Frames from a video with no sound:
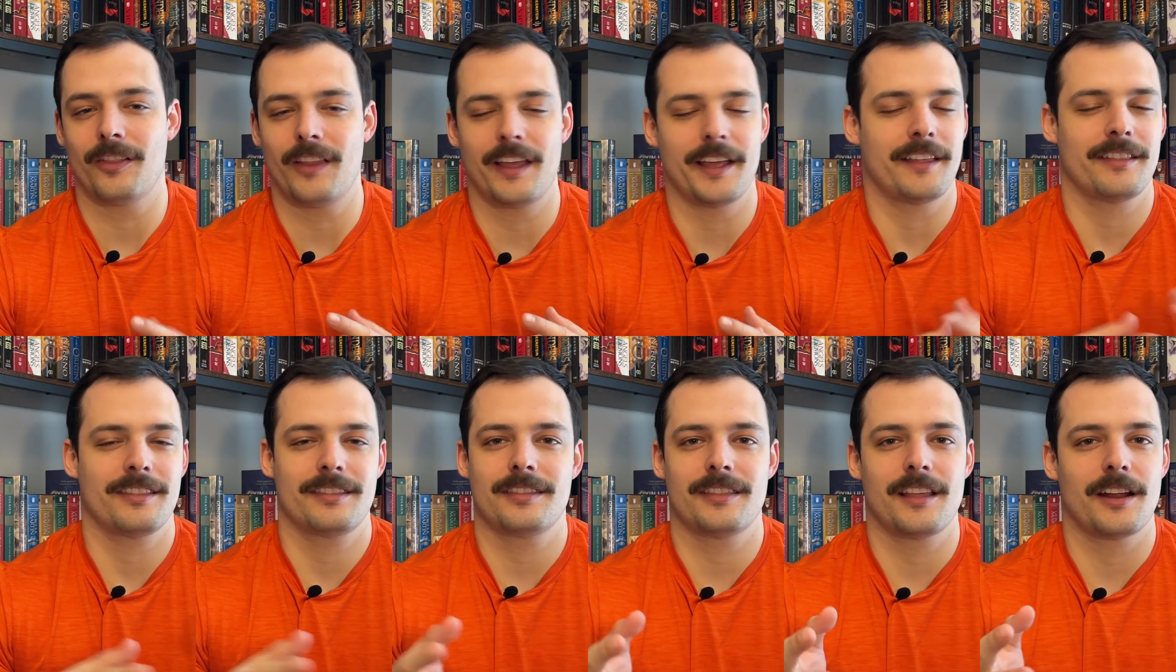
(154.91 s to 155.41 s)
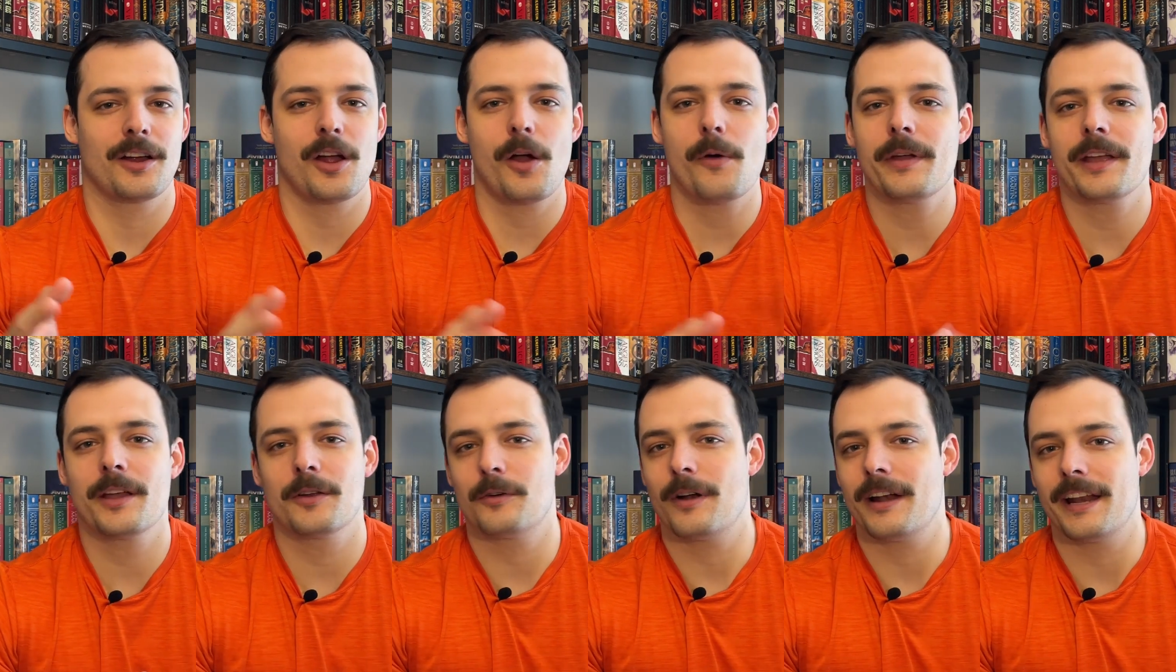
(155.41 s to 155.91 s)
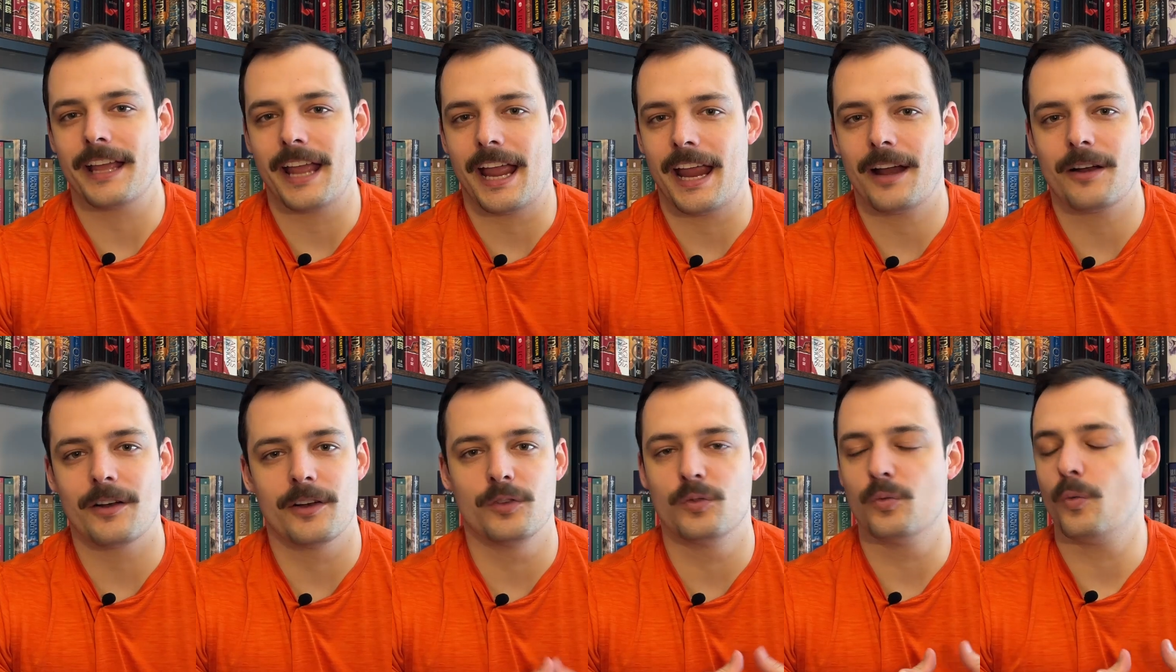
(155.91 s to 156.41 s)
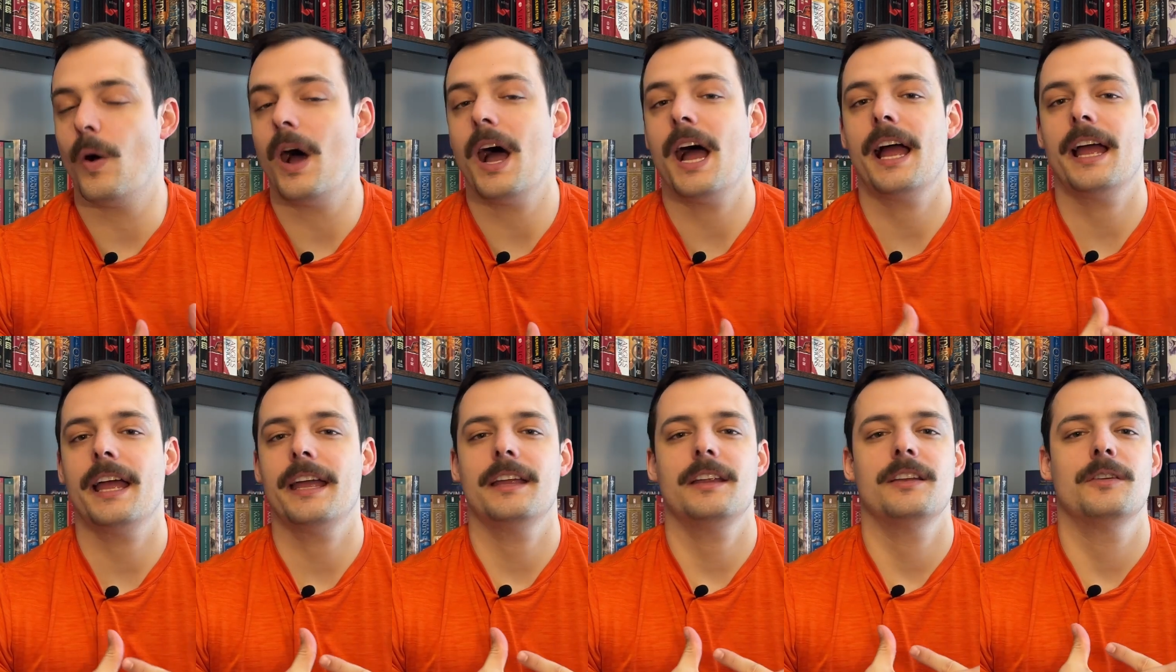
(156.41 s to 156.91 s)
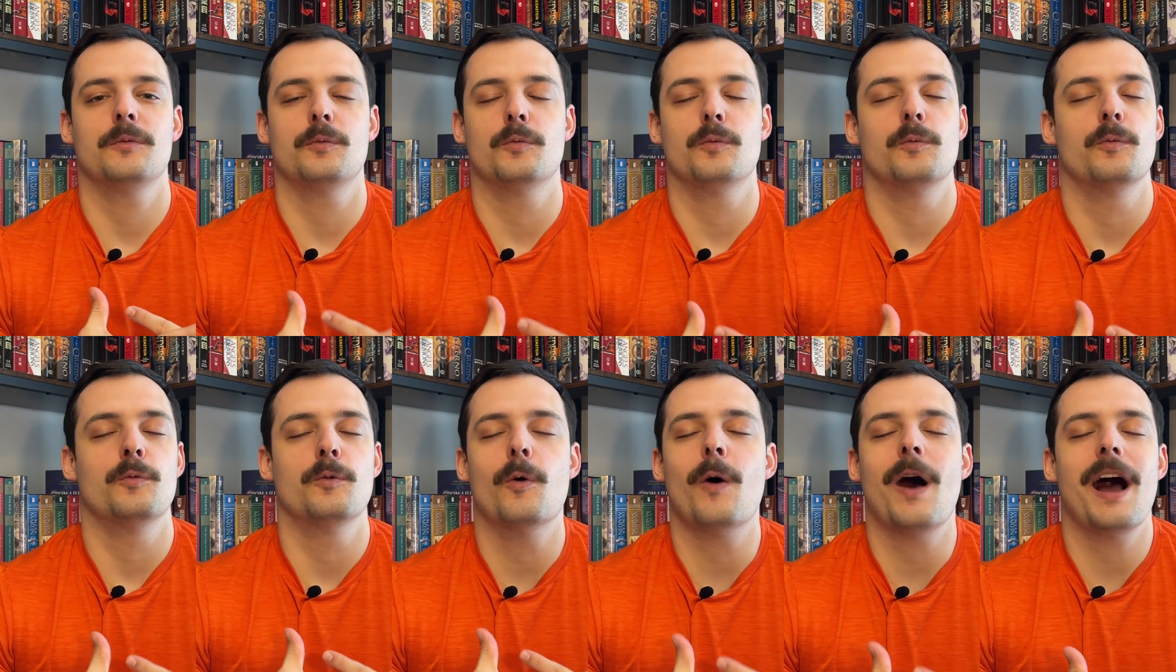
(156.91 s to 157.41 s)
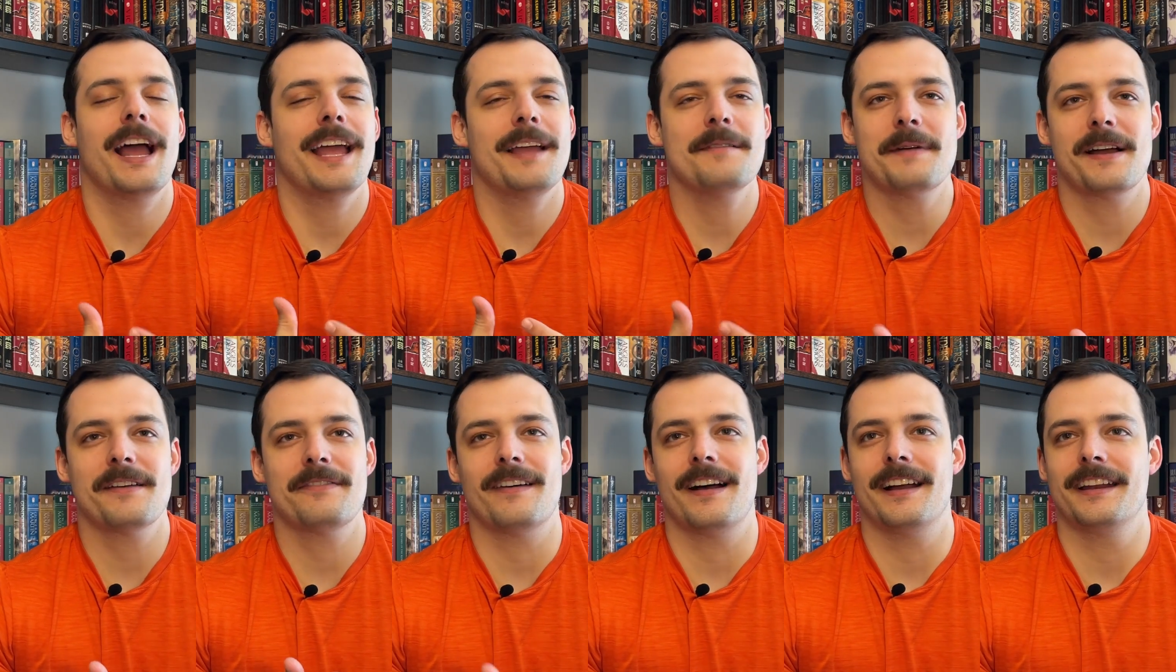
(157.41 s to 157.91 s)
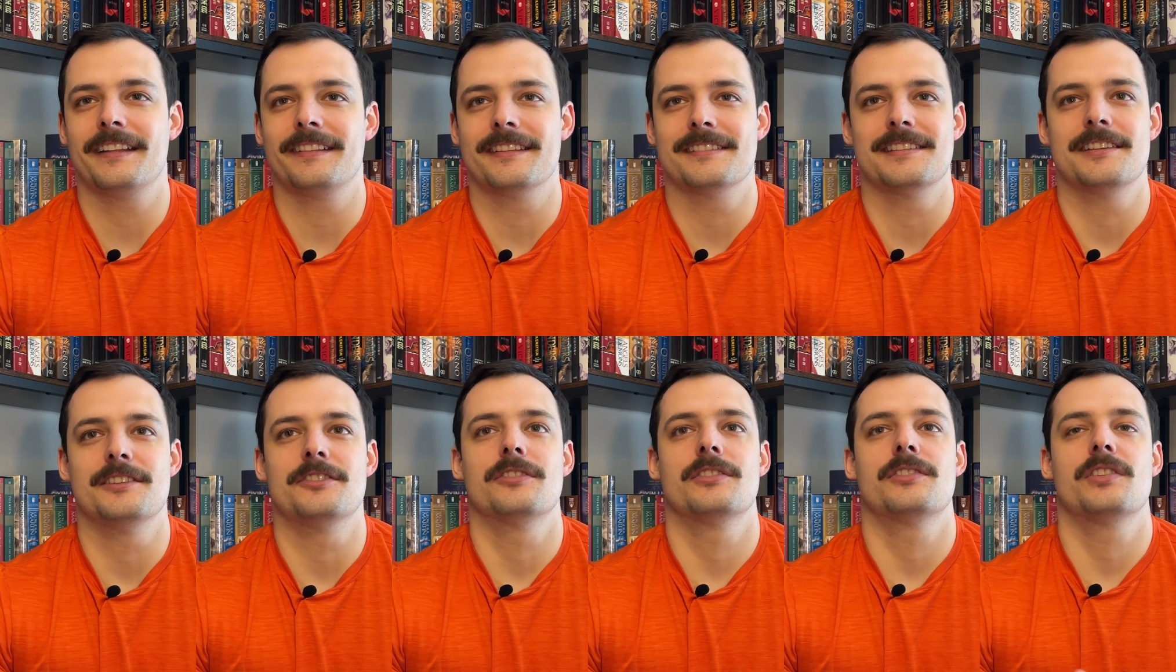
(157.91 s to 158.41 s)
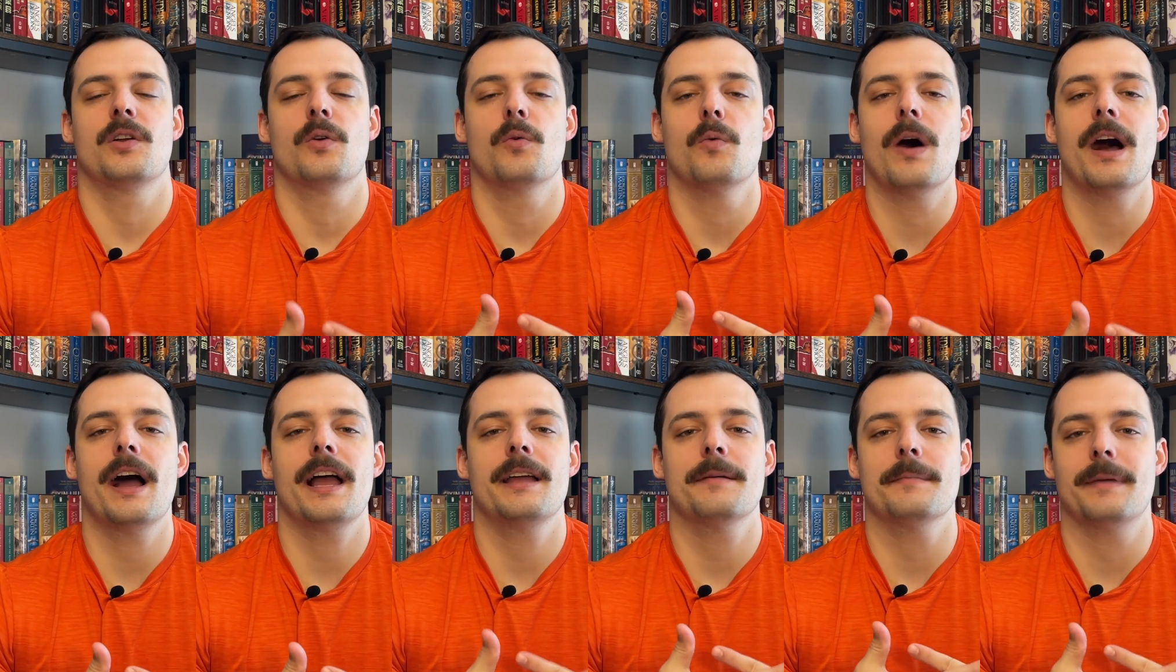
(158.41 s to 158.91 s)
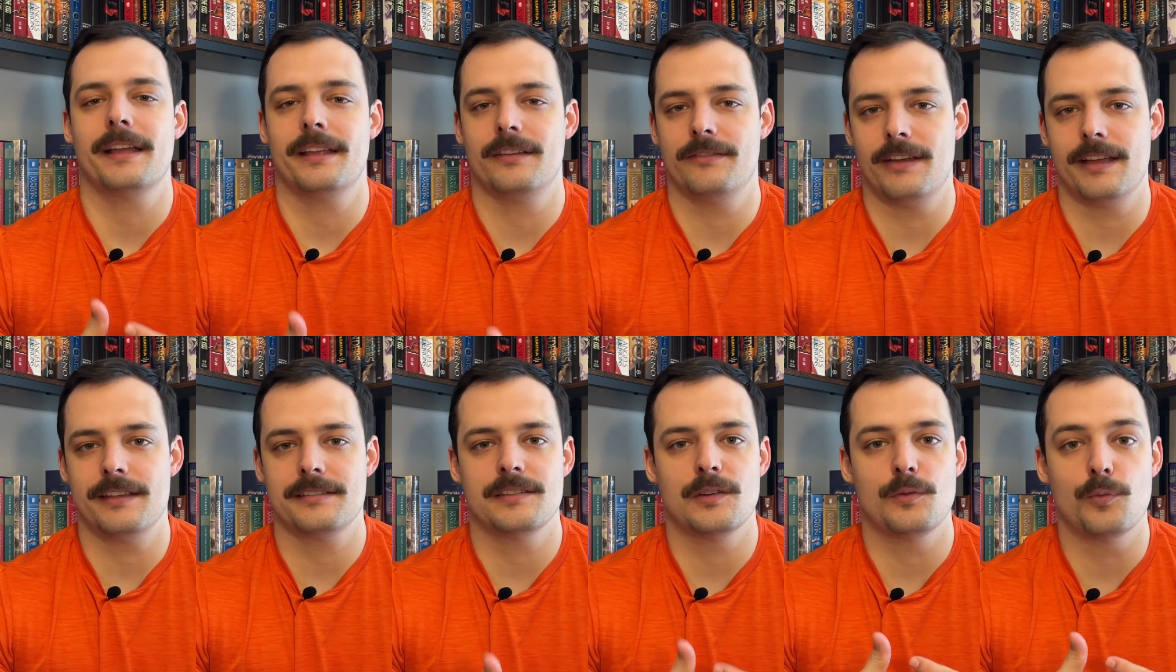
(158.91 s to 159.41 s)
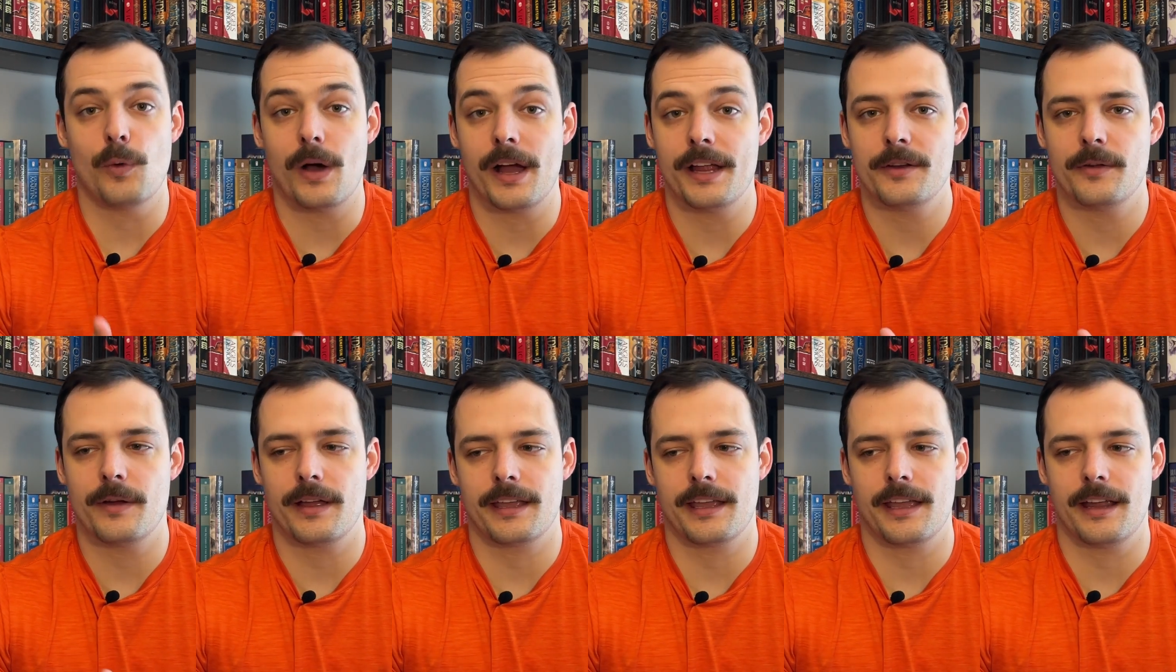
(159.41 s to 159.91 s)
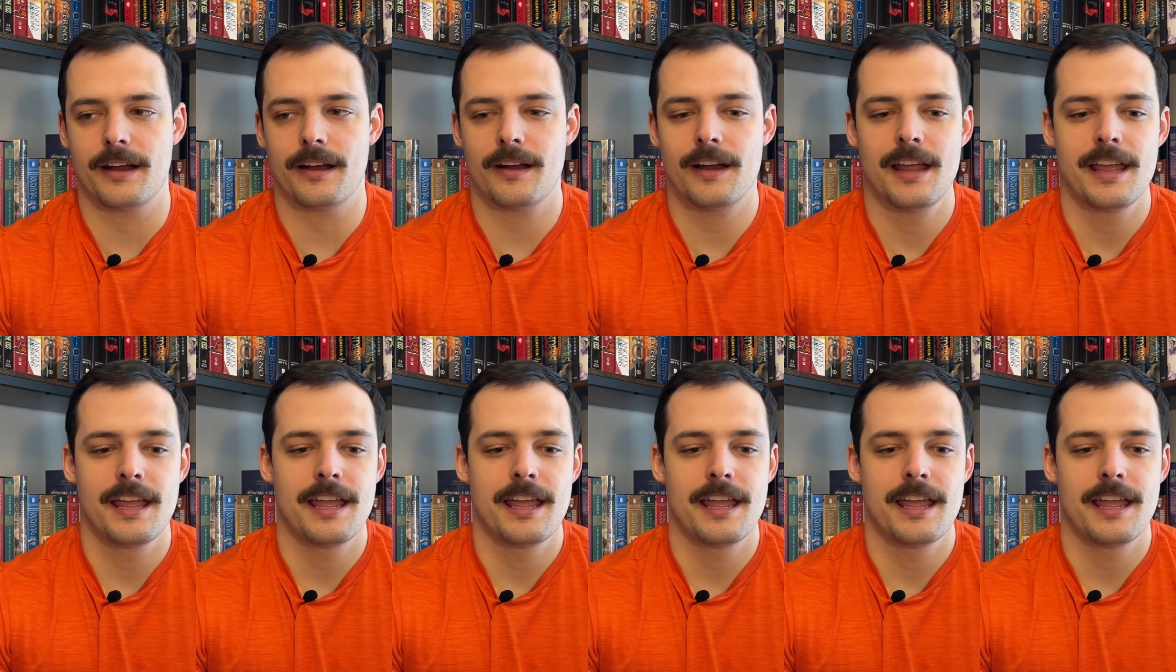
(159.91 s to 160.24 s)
Like, they're going and running errands. Why am I finding this interesting? Why am I invested? Why do I care?